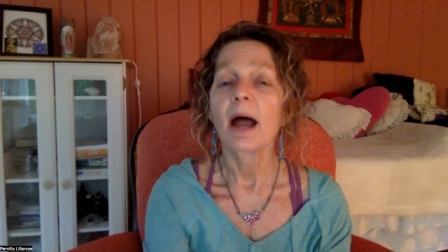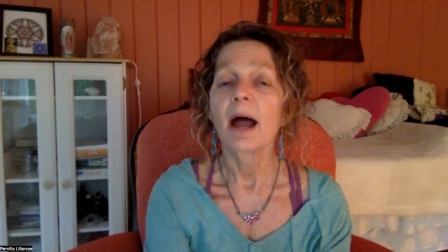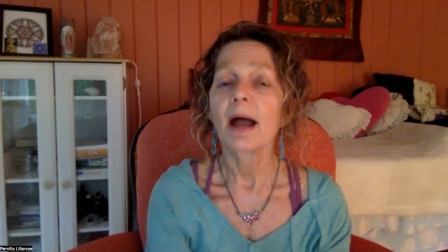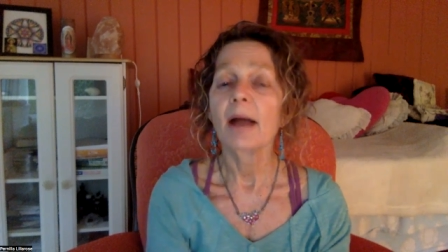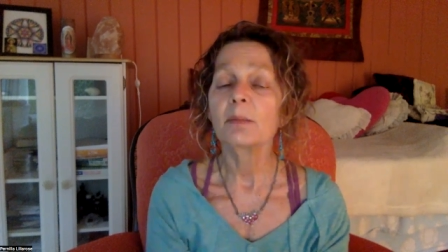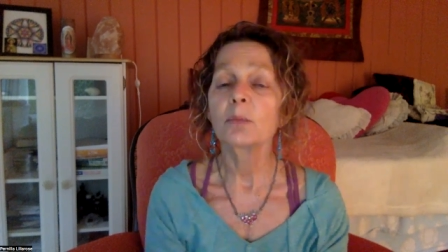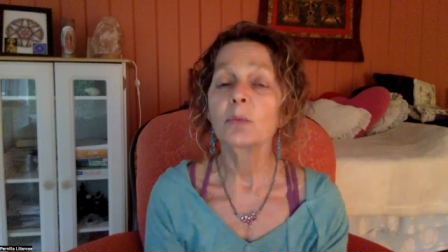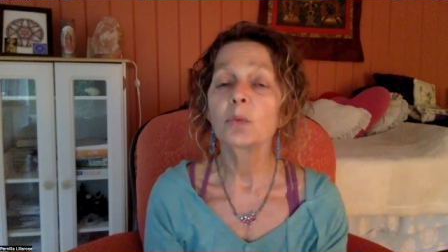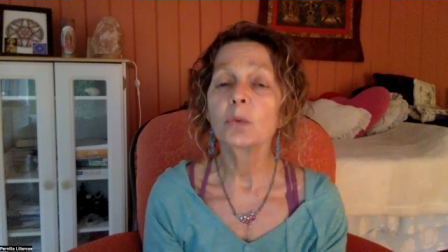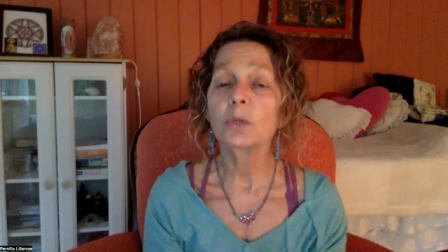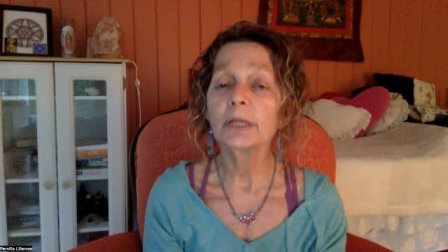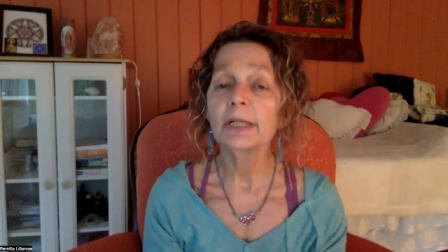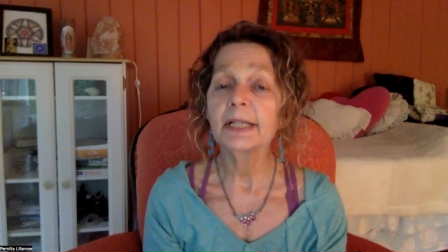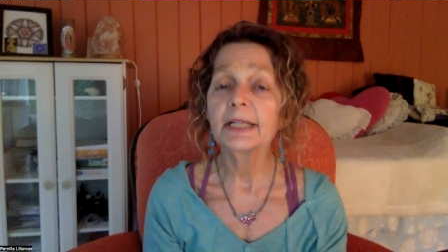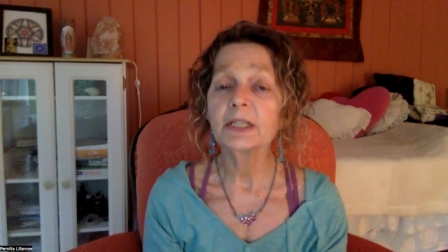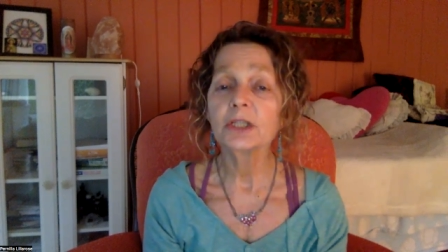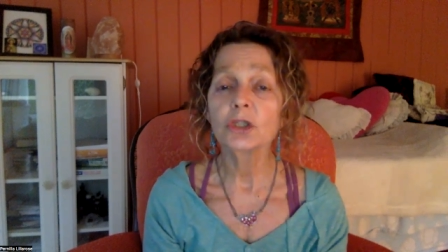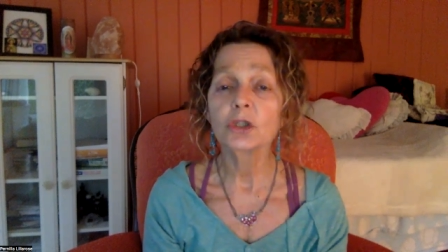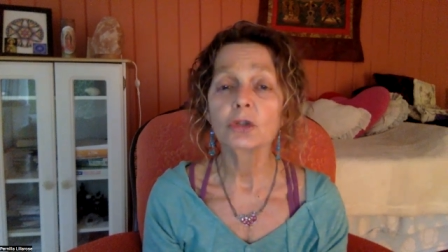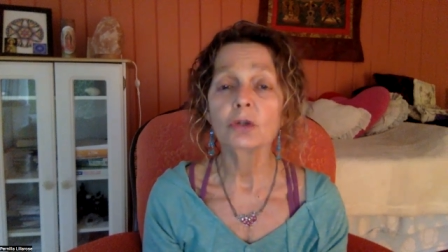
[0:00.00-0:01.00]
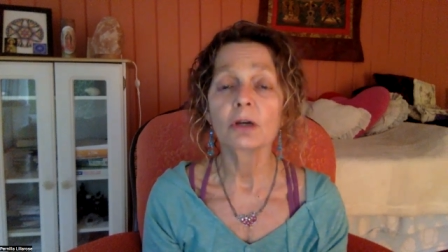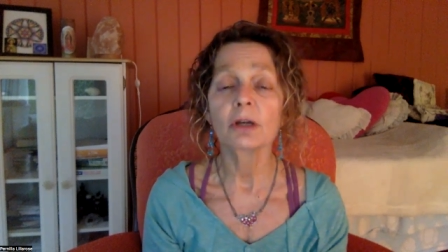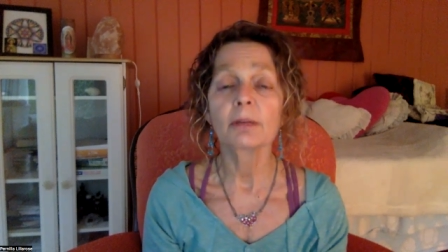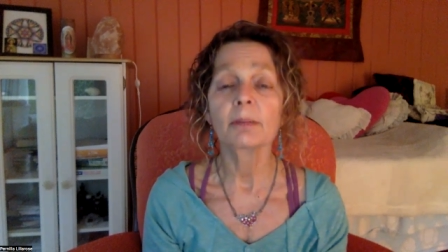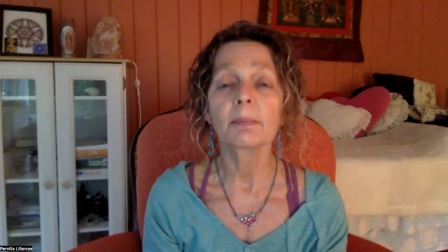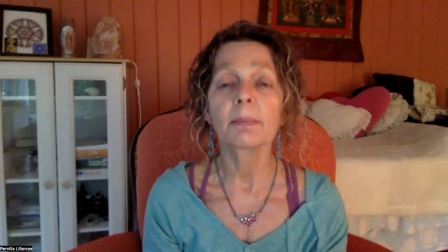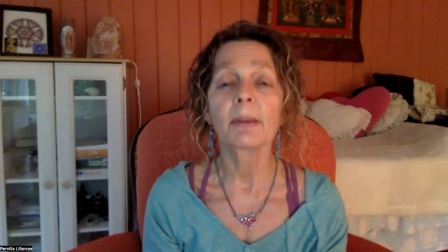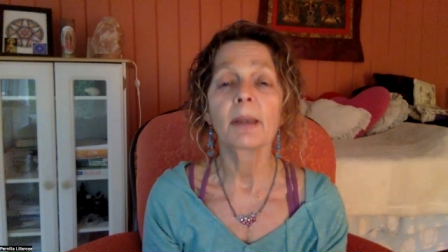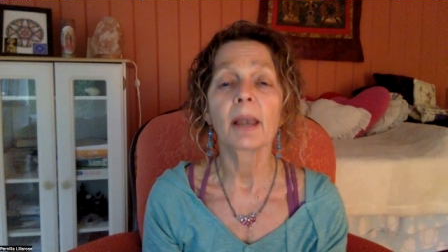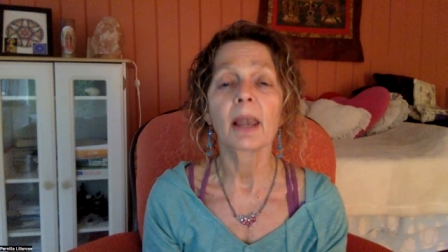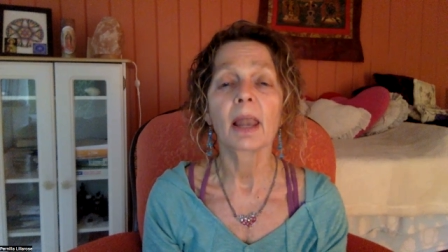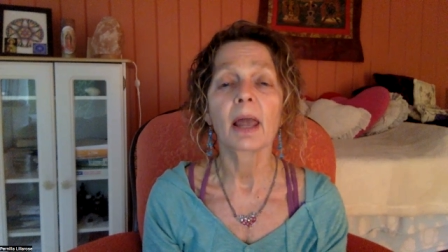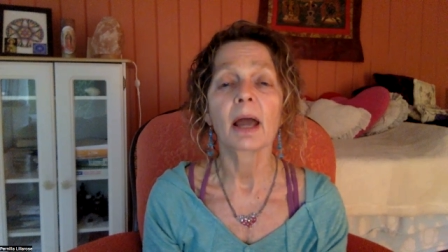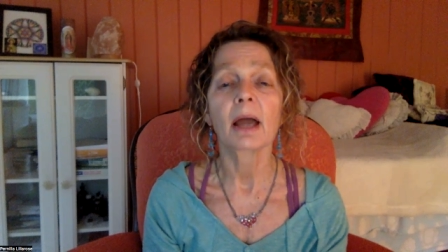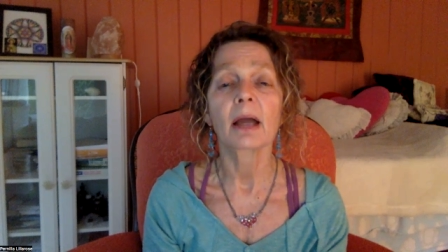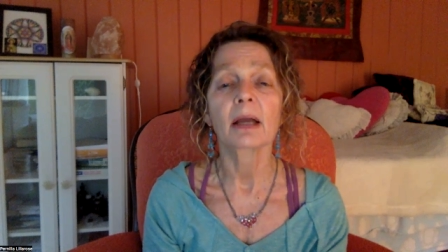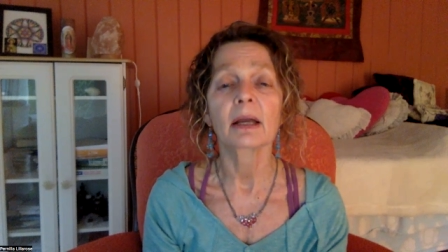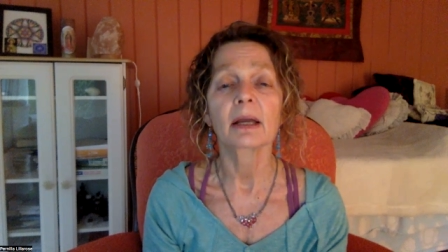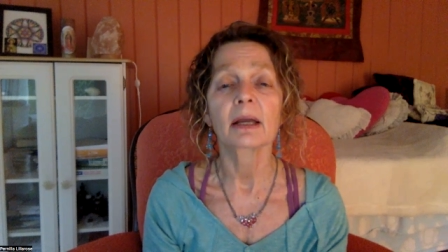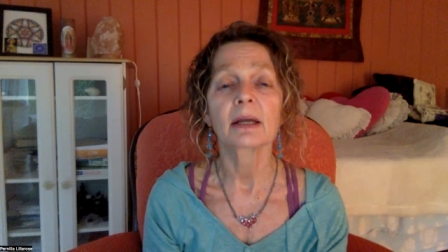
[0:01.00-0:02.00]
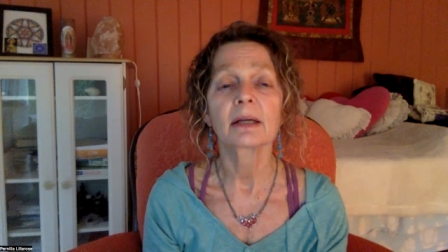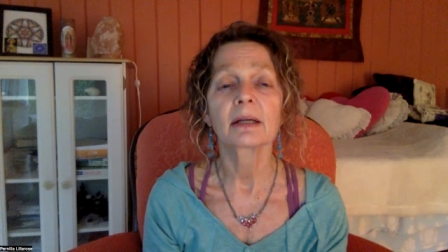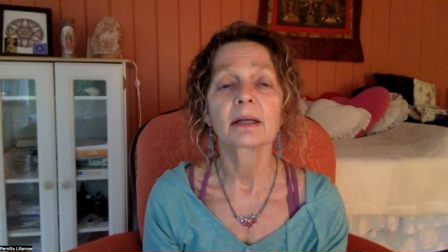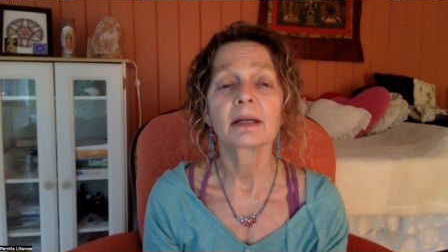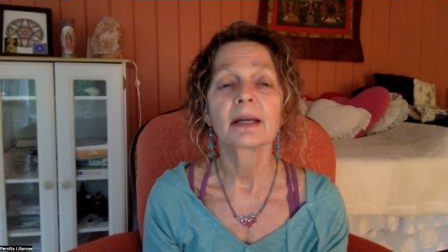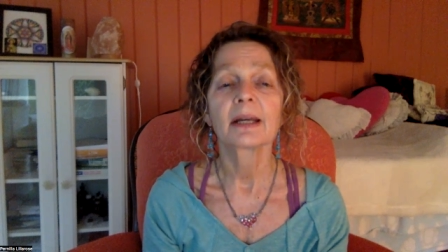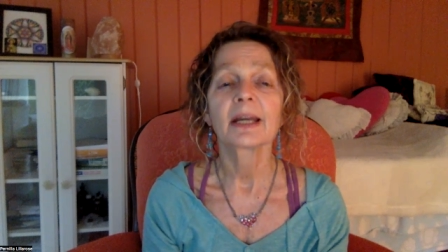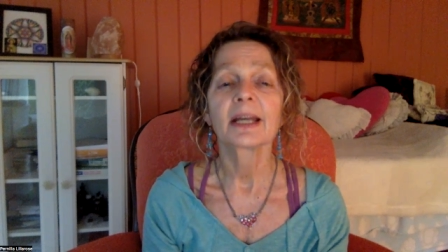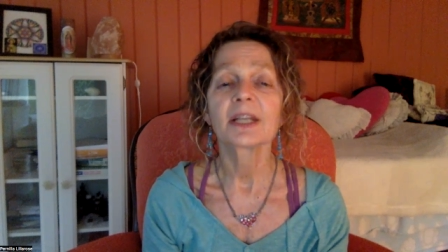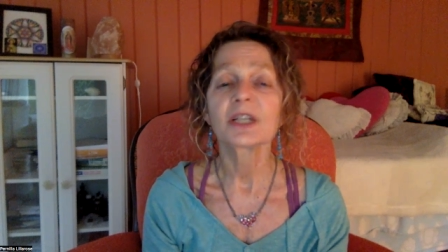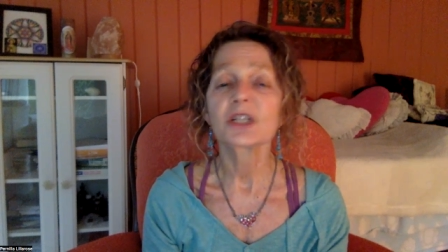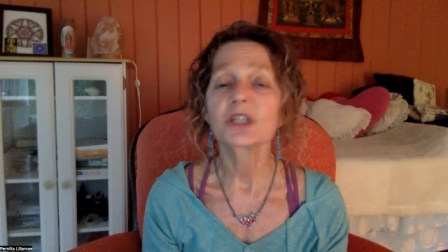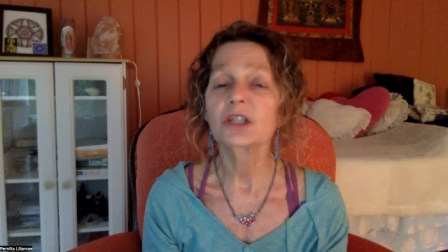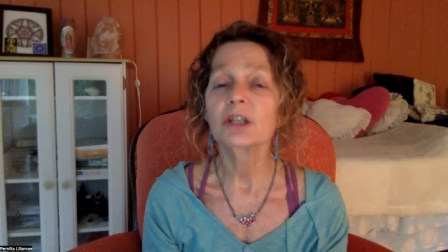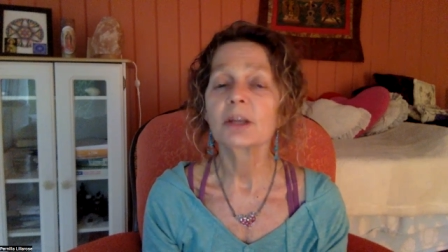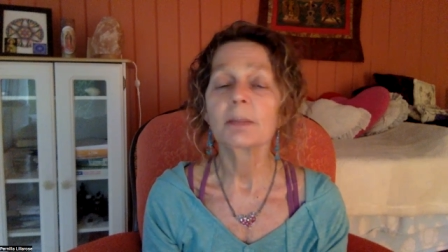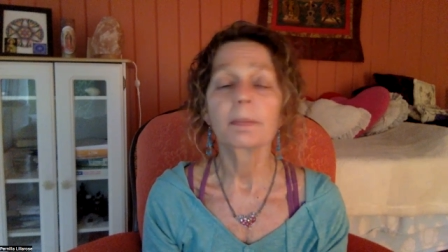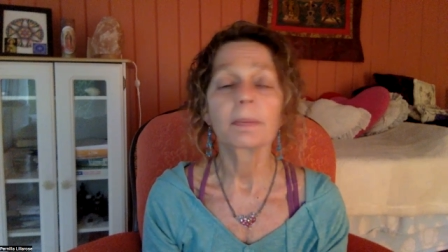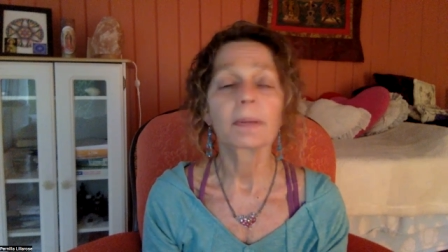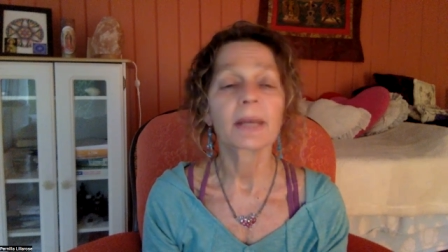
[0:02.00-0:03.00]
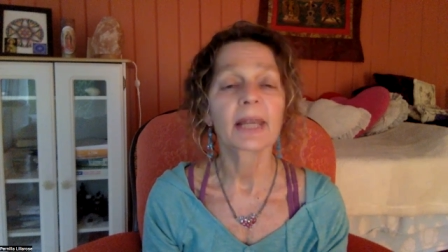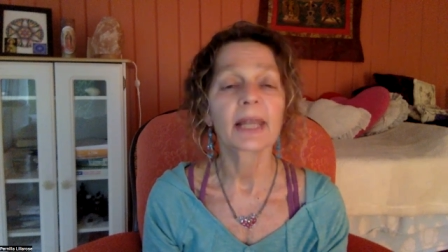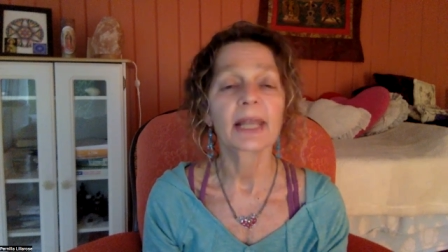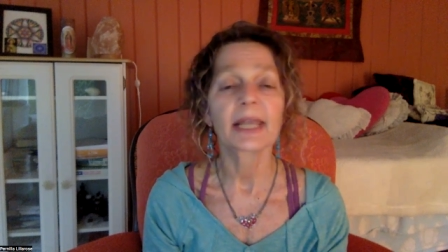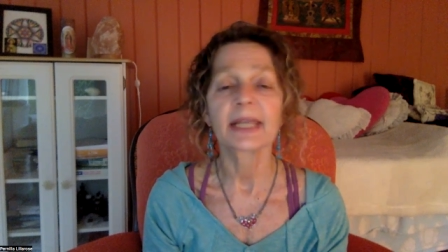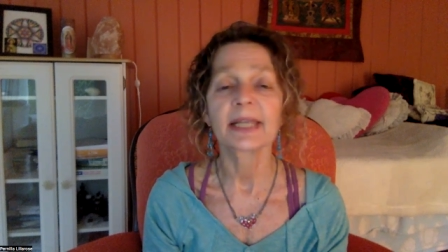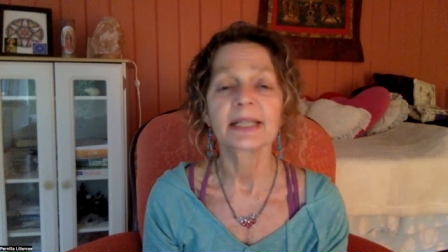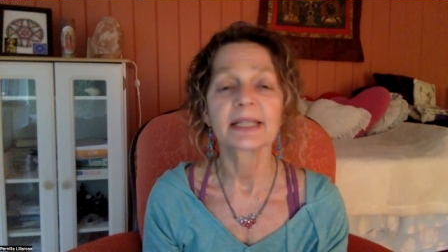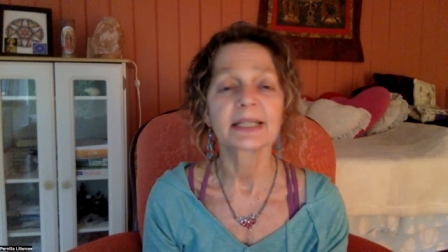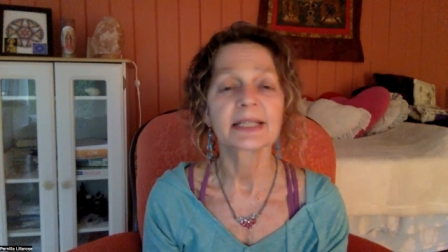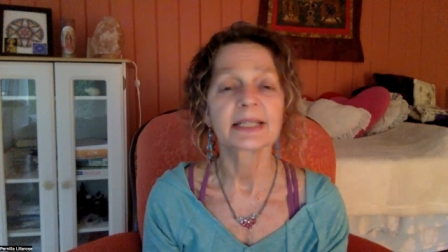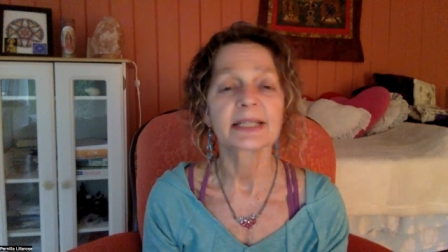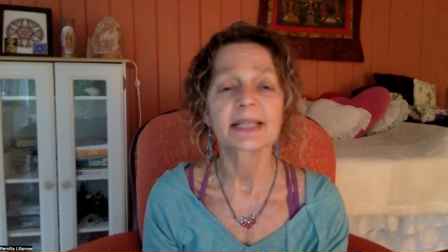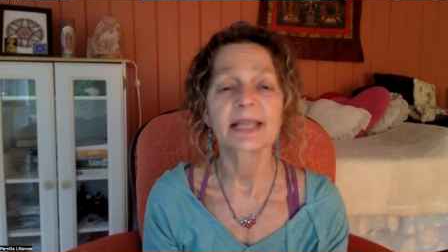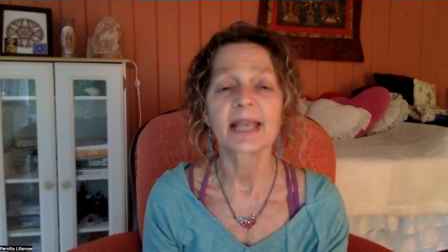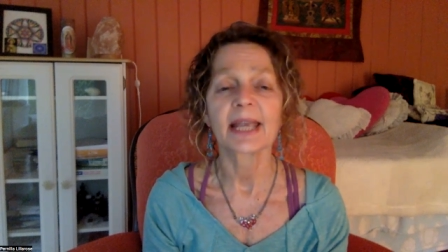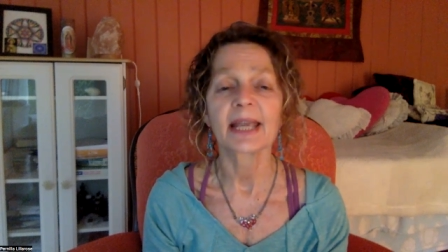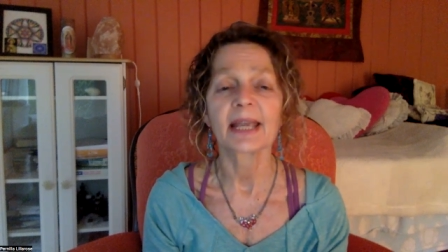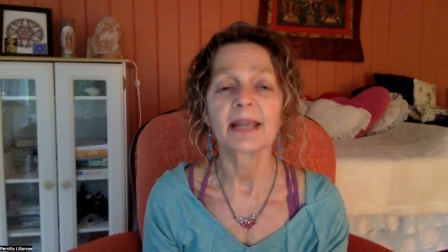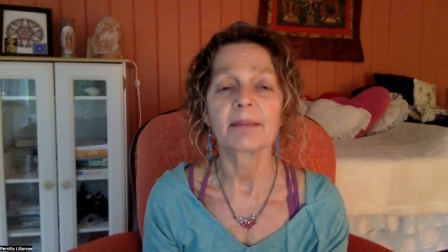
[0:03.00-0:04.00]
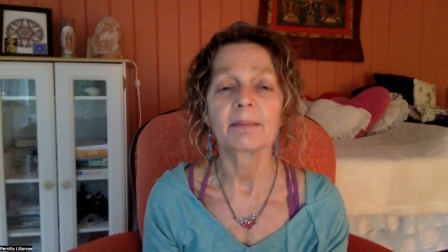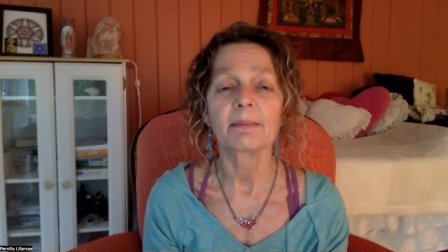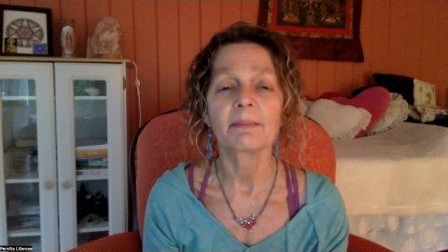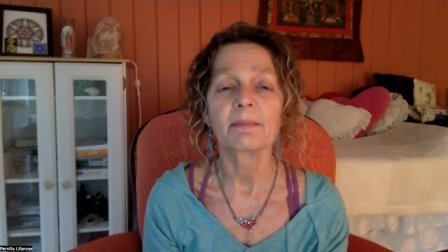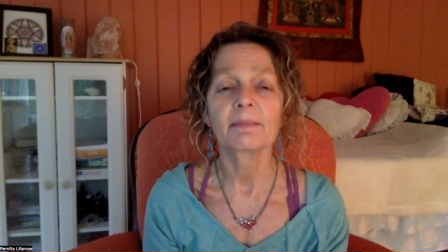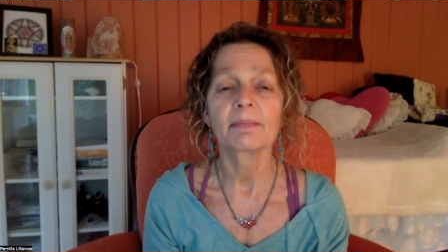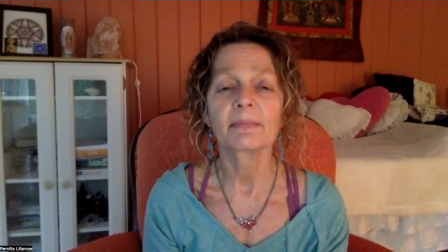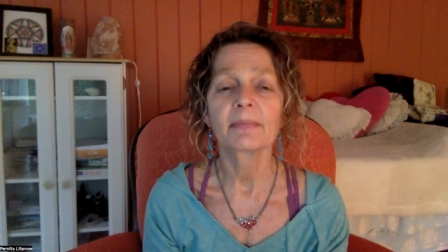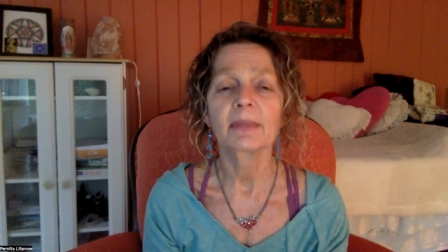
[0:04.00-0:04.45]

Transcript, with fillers: I'm willing to unplug and stop playing this game,